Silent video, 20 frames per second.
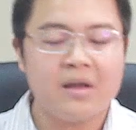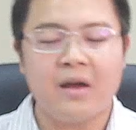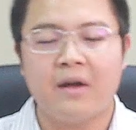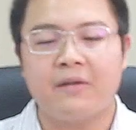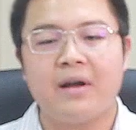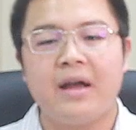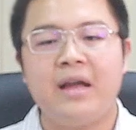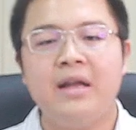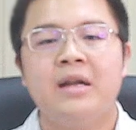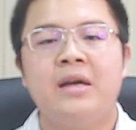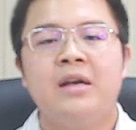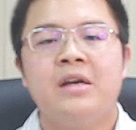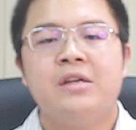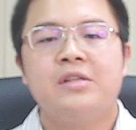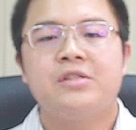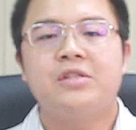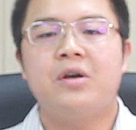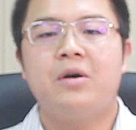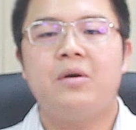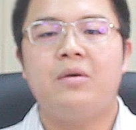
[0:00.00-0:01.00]
All right.
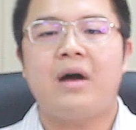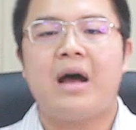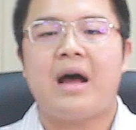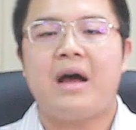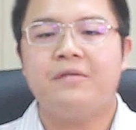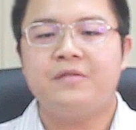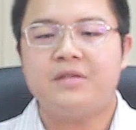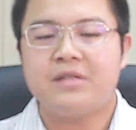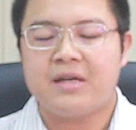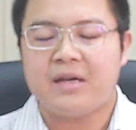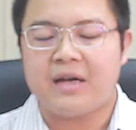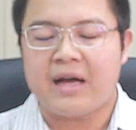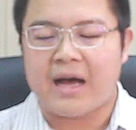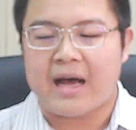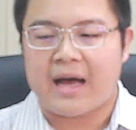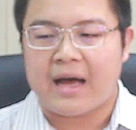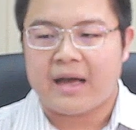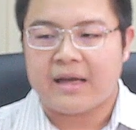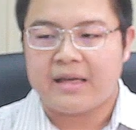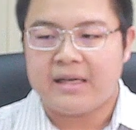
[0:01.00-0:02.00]
So after
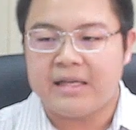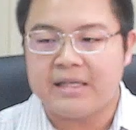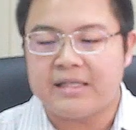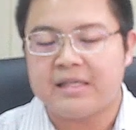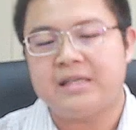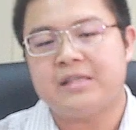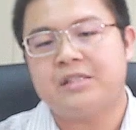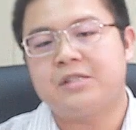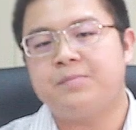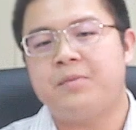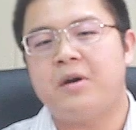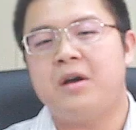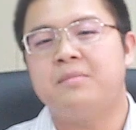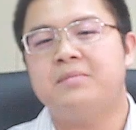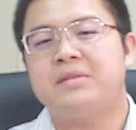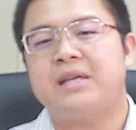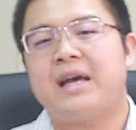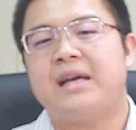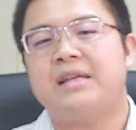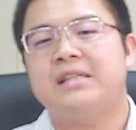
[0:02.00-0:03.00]
he did a sperm
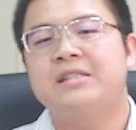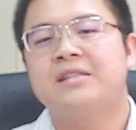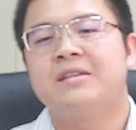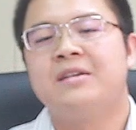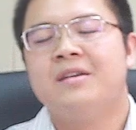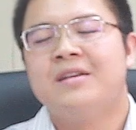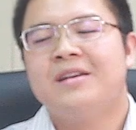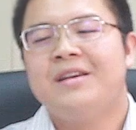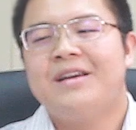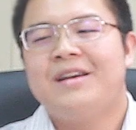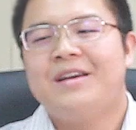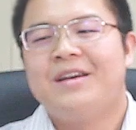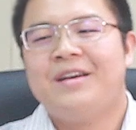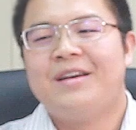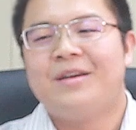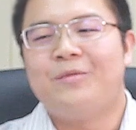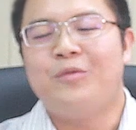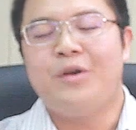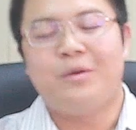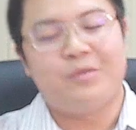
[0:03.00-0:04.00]
test,
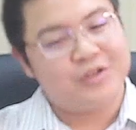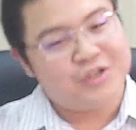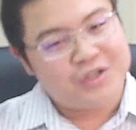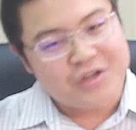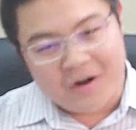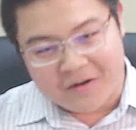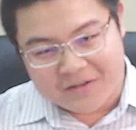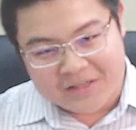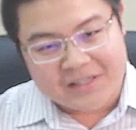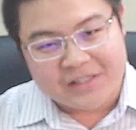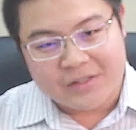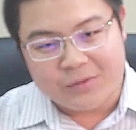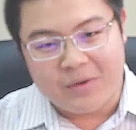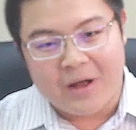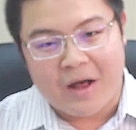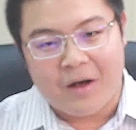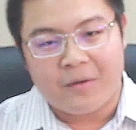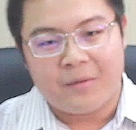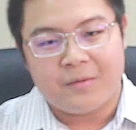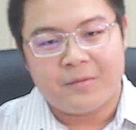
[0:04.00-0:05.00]
we were shocked as
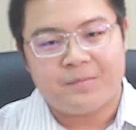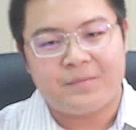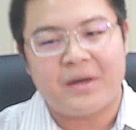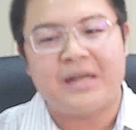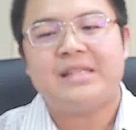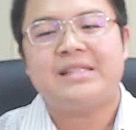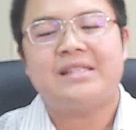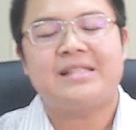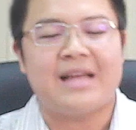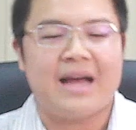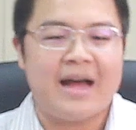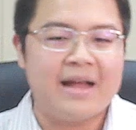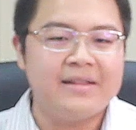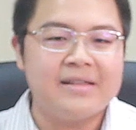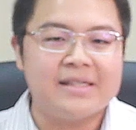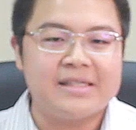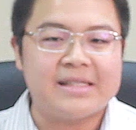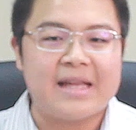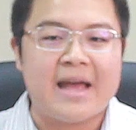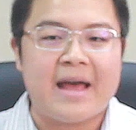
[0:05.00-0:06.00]
well. But it's
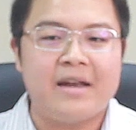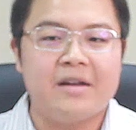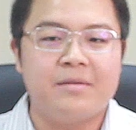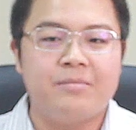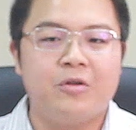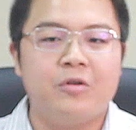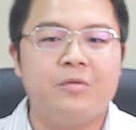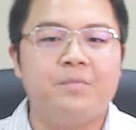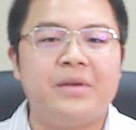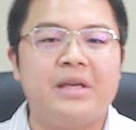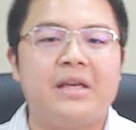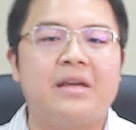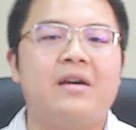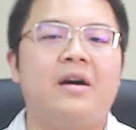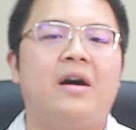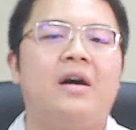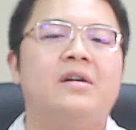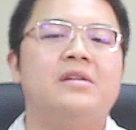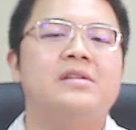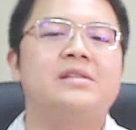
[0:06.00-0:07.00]
understandable
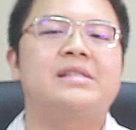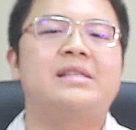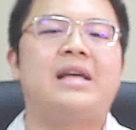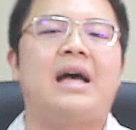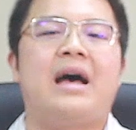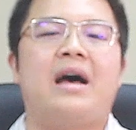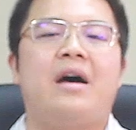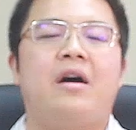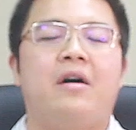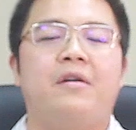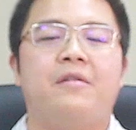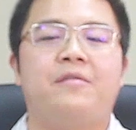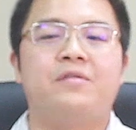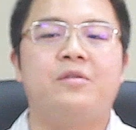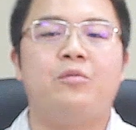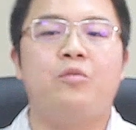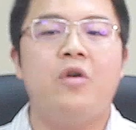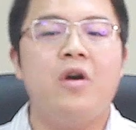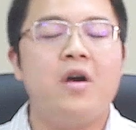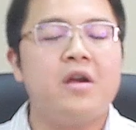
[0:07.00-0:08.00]
because of
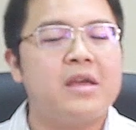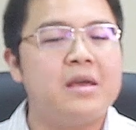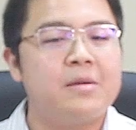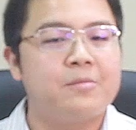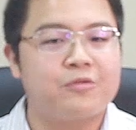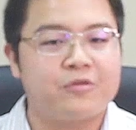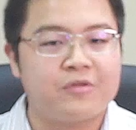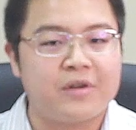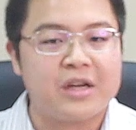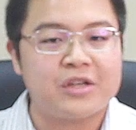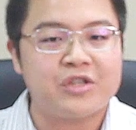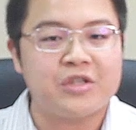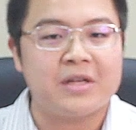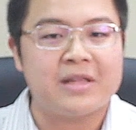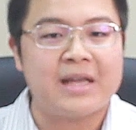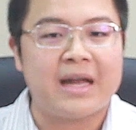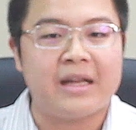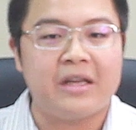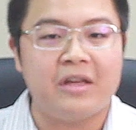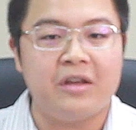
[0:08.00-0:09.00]
the working pressure
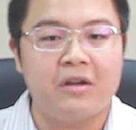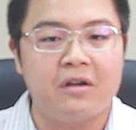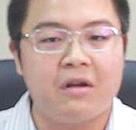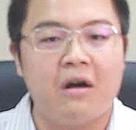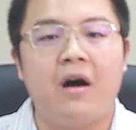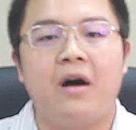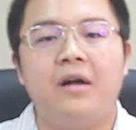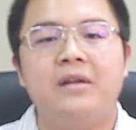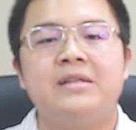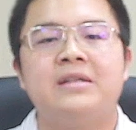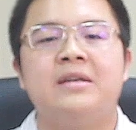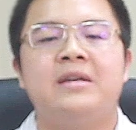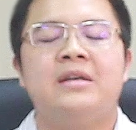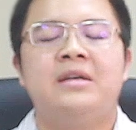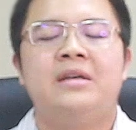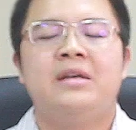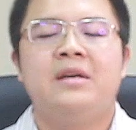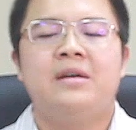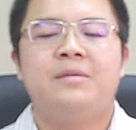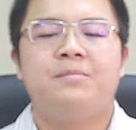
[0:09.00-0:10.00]
that he got,
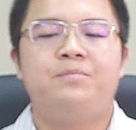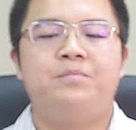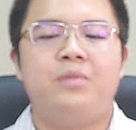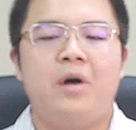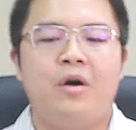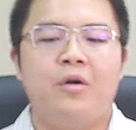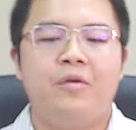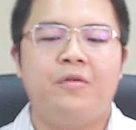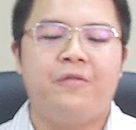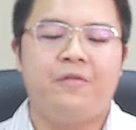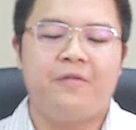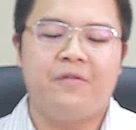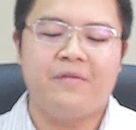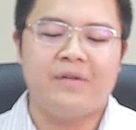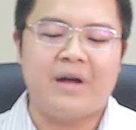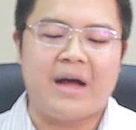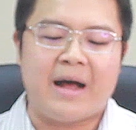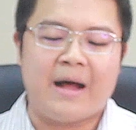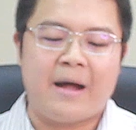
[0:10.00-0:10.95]
both